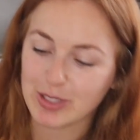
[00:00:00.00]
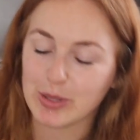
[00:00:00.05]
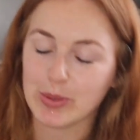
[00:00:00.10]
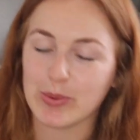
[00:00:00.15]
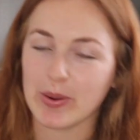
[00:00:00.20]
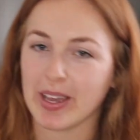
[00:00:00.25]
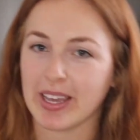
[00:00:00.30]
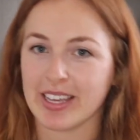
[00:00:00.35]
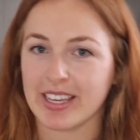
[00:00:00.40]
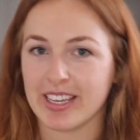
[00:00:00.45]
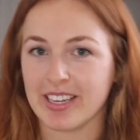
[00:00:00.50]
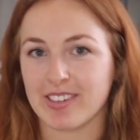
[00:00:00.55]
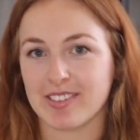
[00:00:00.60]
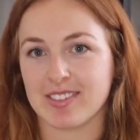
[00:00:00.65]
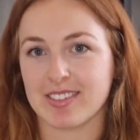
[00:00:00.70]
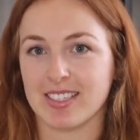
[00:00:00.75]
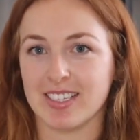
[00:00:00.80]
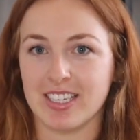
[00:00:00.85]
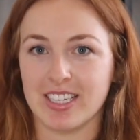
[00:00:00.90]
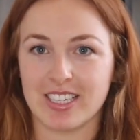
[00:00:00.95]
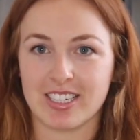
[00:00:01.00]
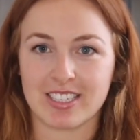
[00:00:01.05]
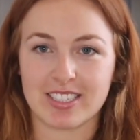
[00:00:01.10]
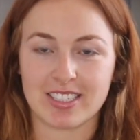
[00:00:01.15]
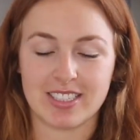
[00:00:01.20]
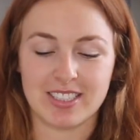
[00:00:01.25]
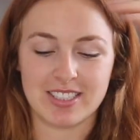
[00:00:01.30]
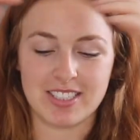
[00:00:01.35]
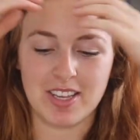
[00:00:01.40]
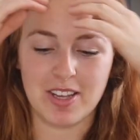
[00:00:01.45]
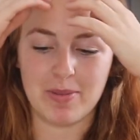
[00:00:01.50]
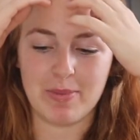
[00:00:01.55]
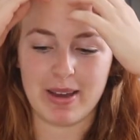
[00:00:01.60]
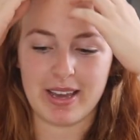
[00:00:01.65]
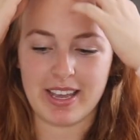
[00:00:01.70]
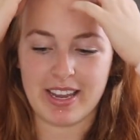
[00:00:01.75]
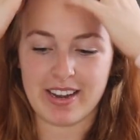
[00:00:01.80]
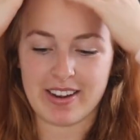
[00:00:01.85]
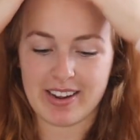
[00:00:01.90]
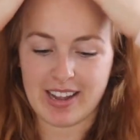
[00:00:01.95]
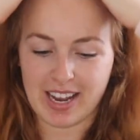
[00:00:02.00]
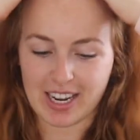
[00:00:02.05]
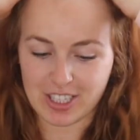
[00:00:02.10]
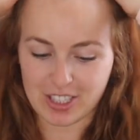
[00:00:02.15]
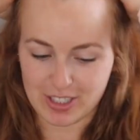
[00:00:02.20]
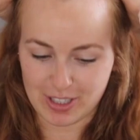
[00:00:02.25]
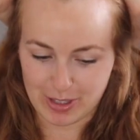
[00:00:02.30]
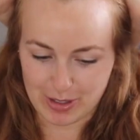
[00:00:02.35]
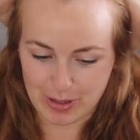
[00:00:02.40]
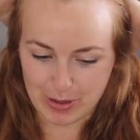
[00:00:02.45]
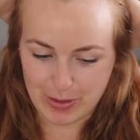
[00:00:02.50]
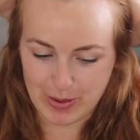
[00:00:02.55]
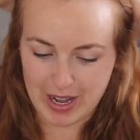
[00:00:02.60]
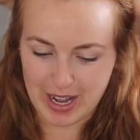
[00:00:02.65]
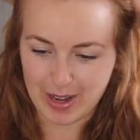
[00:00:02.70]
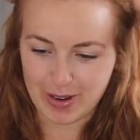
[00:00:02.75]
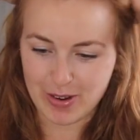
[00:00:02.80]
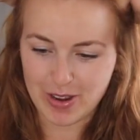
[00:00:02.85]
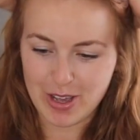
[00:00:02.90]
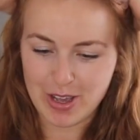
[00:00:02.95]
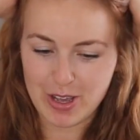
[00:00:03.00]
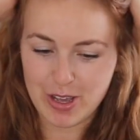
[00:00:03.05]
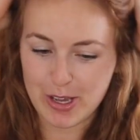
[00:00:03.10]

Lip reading: to wait years and years until my hair actually grew out,